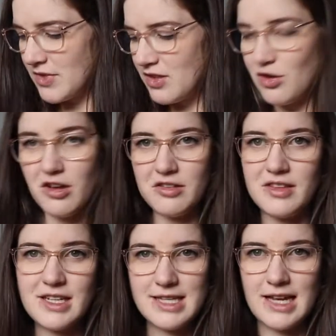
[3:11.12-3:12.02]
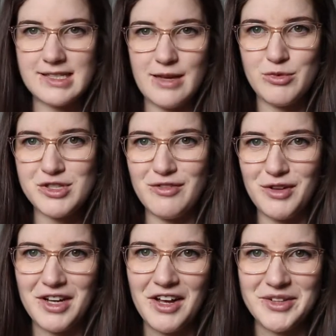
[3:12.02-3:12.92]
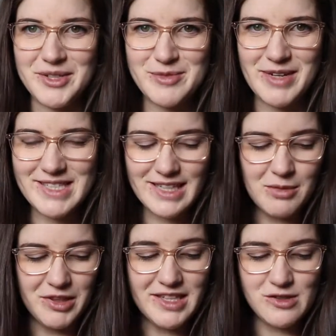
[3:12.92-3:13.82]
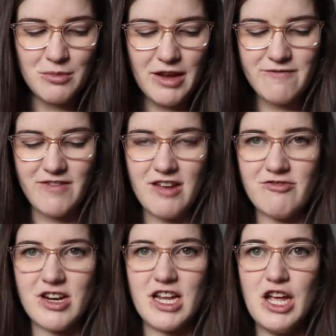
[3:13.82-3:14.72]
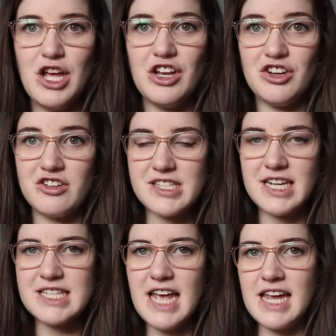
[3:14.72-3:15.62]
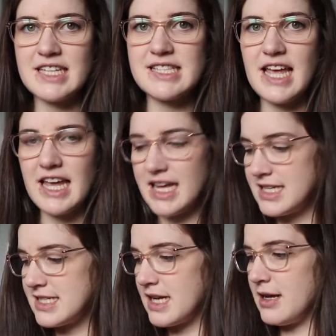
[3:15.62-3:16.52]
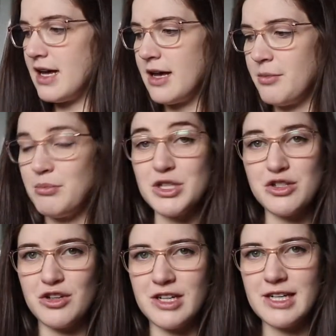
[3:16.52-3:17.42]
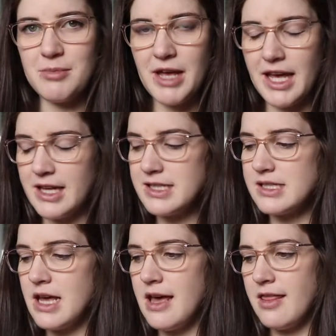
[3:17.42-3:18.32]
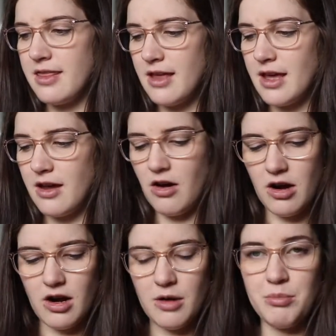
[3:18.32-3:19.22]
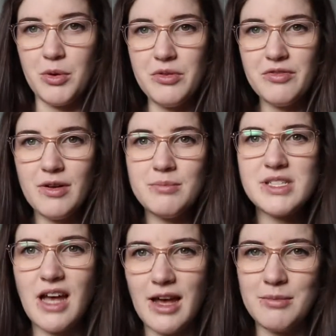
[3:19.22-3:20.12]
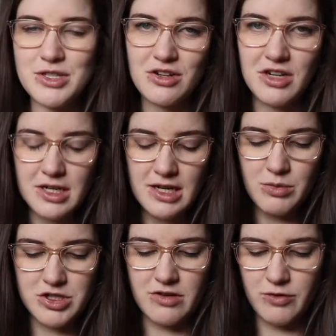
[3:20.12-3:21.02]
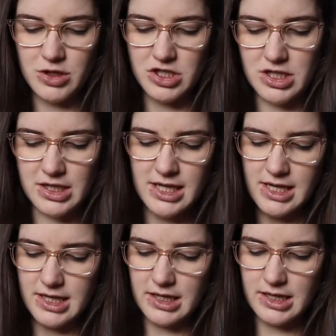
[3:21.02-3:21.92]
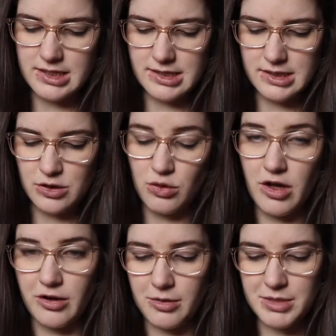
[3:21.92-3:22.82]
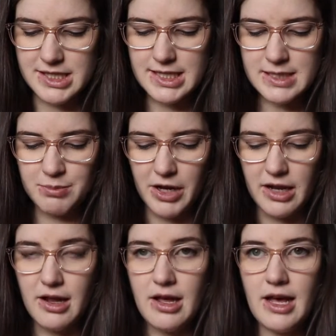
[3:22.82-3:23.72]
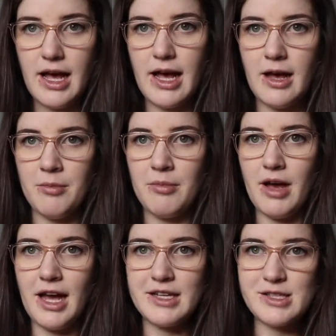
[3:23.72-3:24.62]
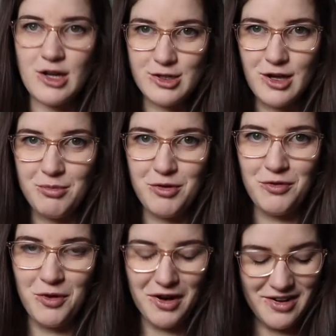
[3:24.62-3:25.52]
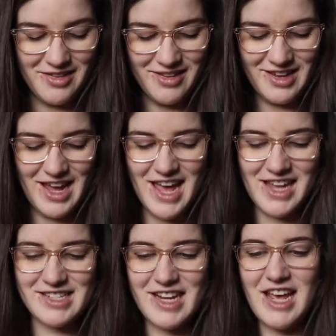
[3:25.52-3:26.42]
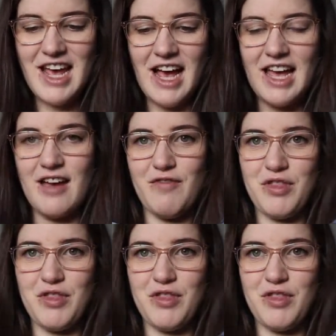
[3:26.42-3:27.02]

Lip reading: They're all the exact same, just different colors basically, but these are my favorite nursing tanks and maternity pants. They are both from Time Maternity, which unfortunately is no longer in business, but I stocked up before and I have